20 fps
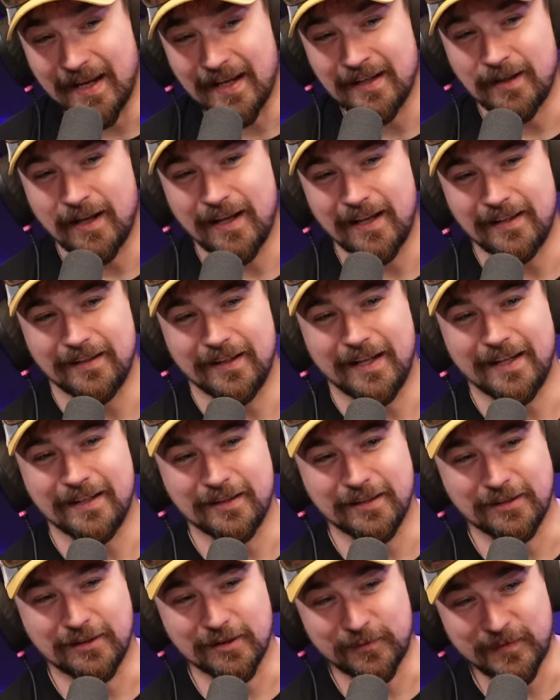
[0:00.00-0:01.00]
and, you know, and, and
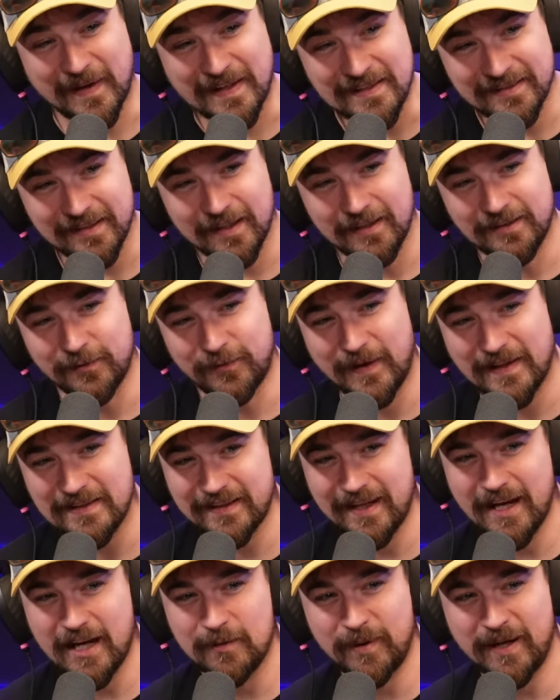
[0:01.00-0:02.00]
a defense like, a defense
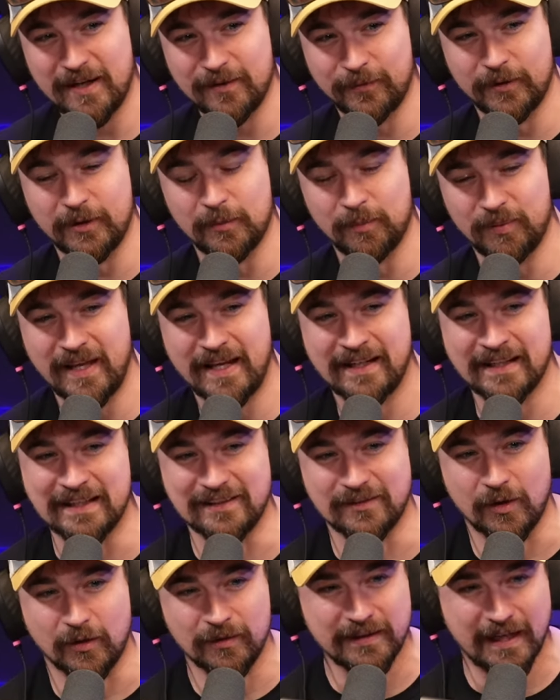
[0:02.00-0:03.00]
campaign for a planet
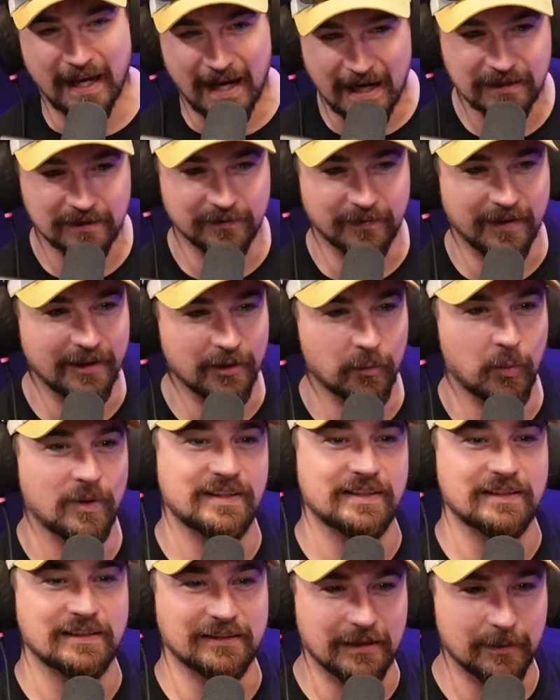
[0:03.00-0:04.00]
is only activated once
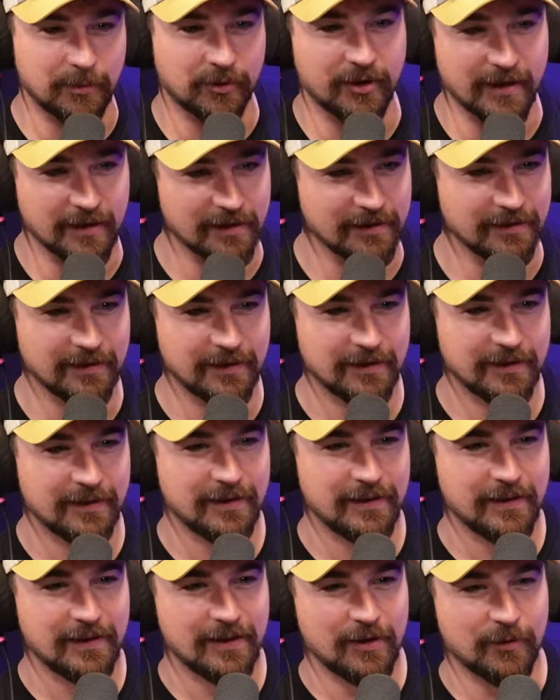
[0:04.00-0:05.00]
it's liberated
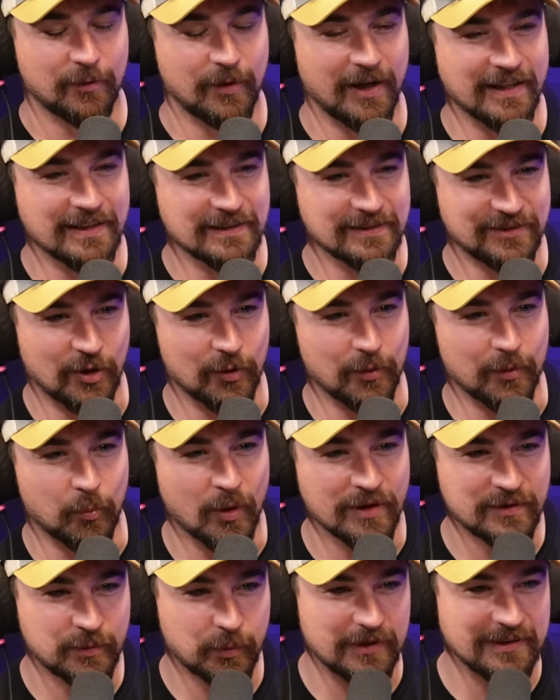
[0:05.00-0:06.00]
right right so
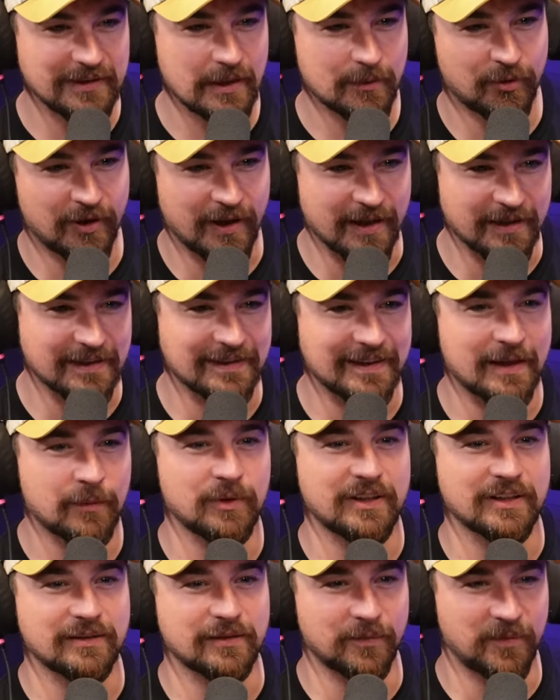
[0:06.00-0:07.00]
once we liberate it then we
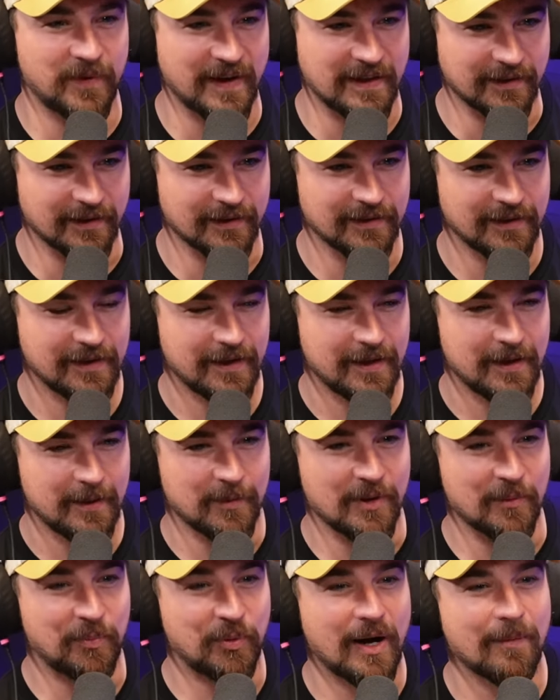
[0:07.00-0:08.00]
can defend it
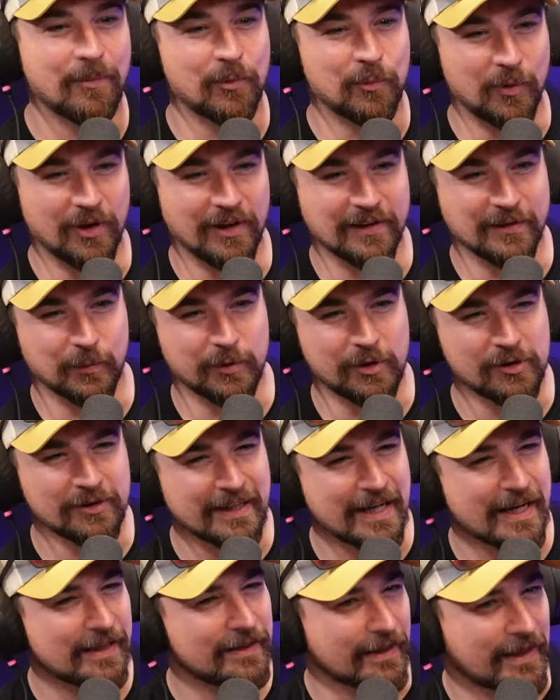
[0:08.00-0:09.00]
the problem mm-hmm. was we only
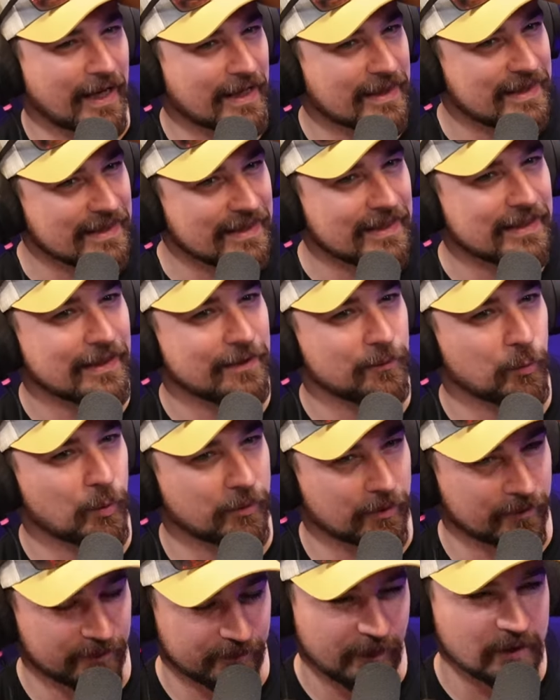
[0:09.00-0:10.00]
had like I think when
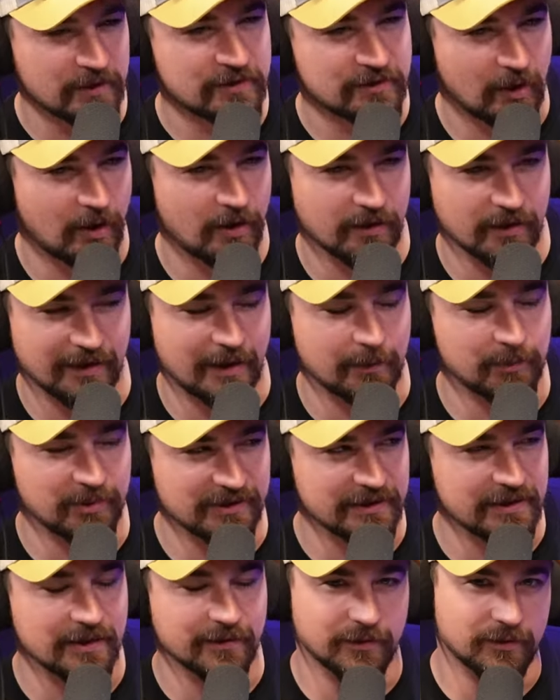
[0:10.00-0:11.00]
it first started, I
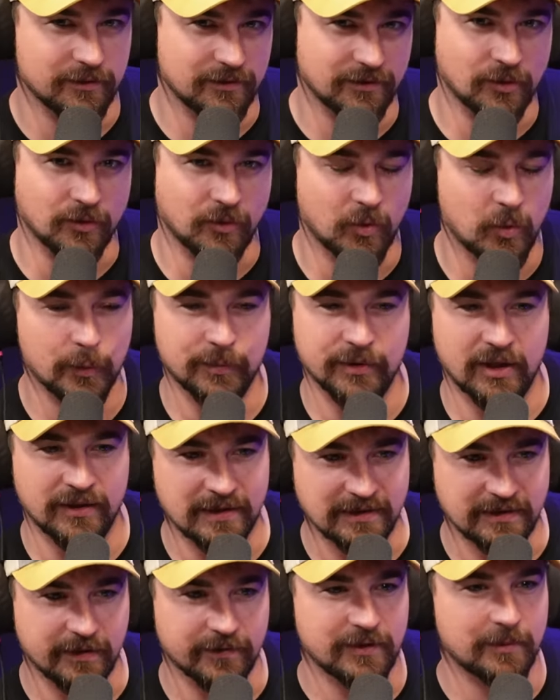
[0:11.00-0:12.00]
believe. Don't quote me on
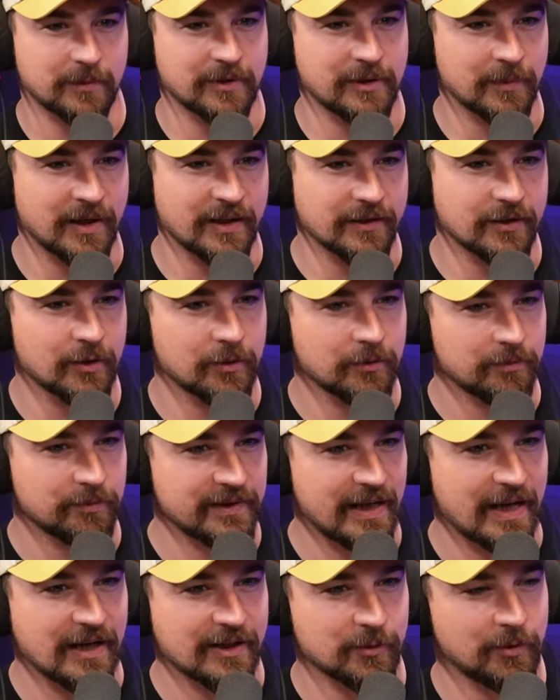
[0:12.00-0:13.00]
this if somebody might know the
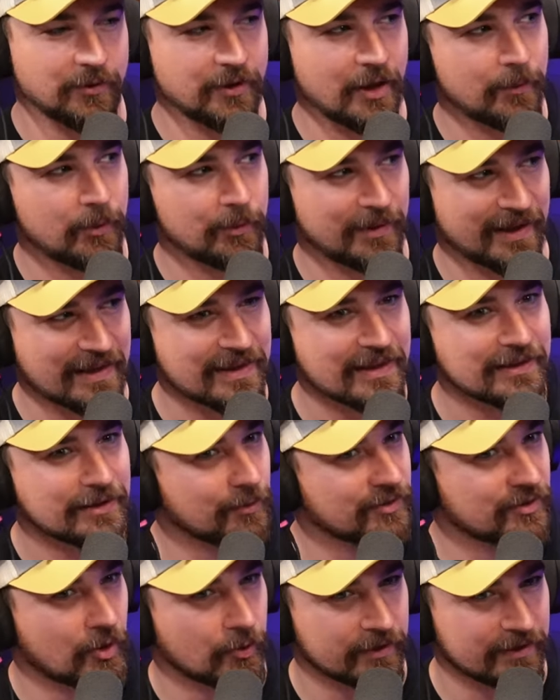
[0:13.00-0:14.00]
actual number, but mm-hmm. I think there
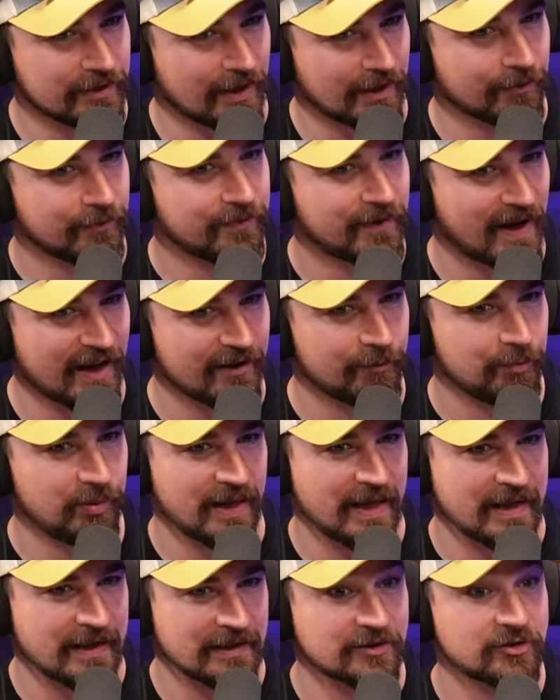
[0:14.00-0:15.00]
was only like five
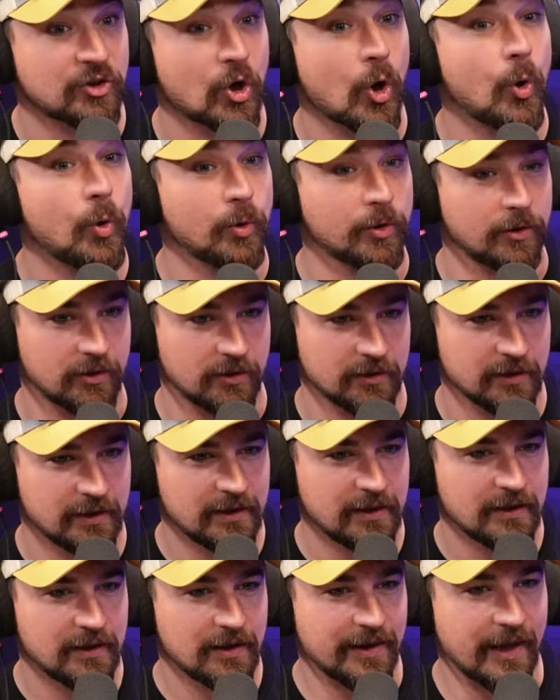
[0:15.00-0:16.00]
planets total
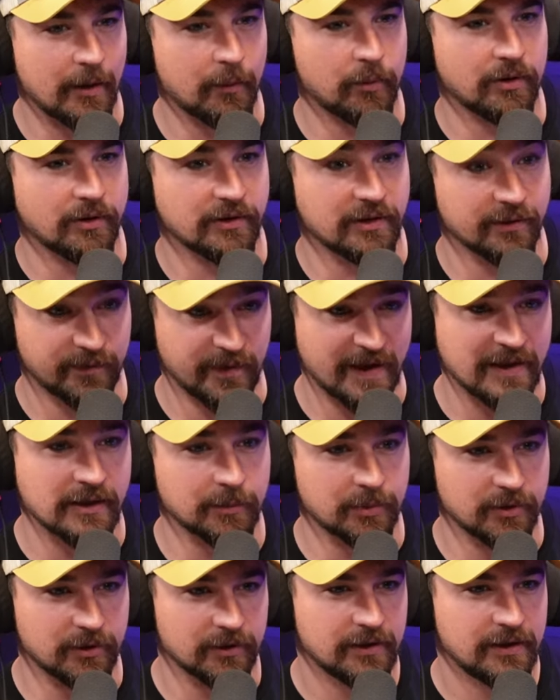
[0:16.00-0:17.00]
yeah. that were
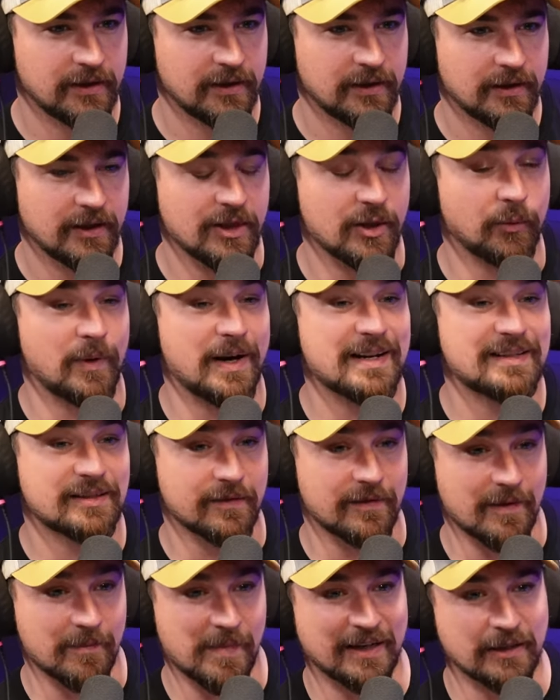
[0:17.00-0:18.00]
defendable the rest of
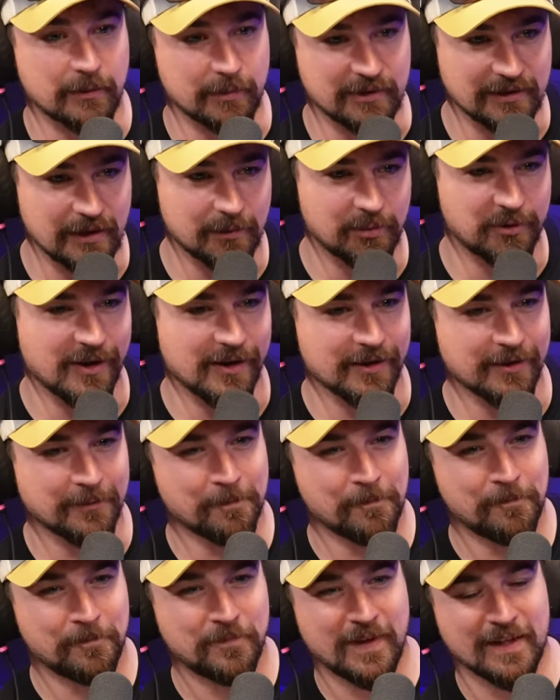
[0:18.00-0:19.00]
them had to be liberated.
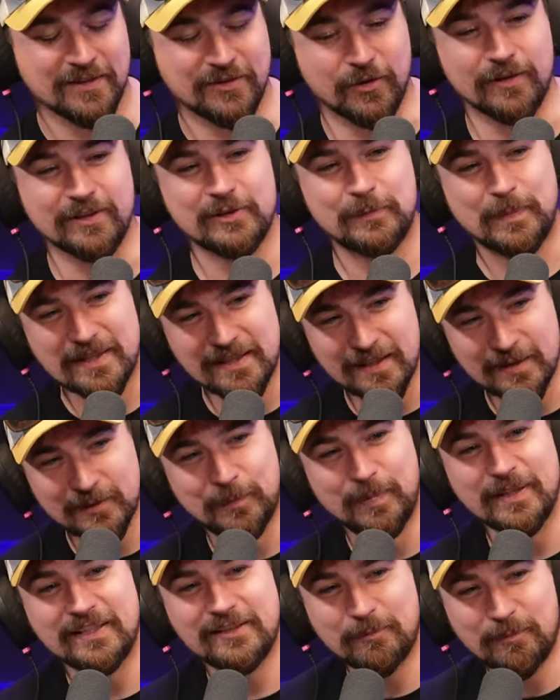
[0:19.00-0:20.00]
Mm-hmm. So there's been this
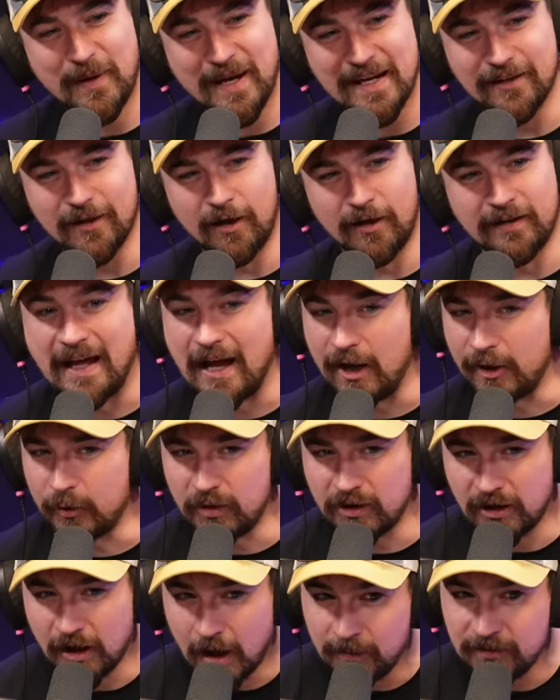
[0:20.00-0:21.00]
big debate on how to
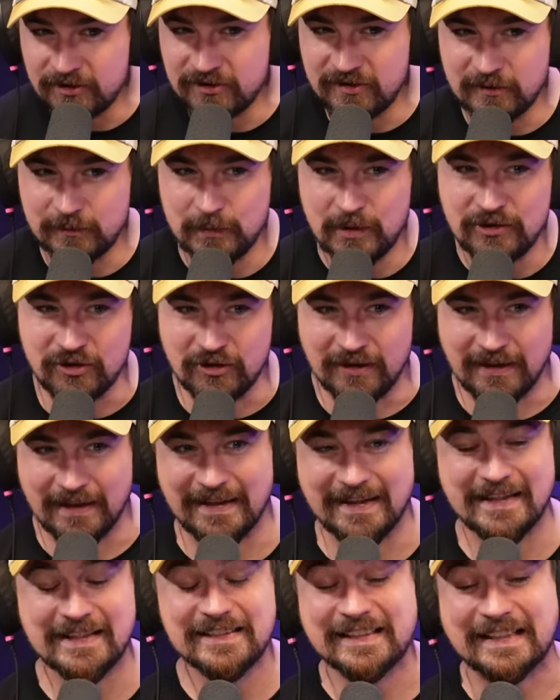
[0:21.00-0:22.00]
accomplish this mission and
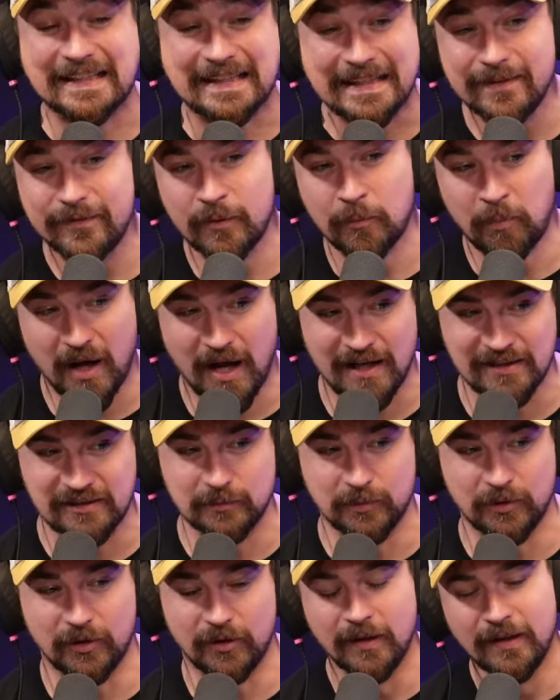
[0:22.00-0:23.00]
is it even
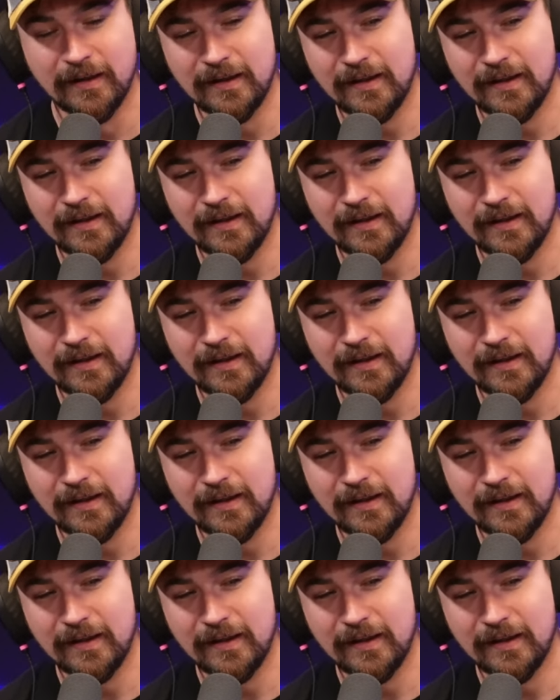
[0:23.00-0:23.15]
possible?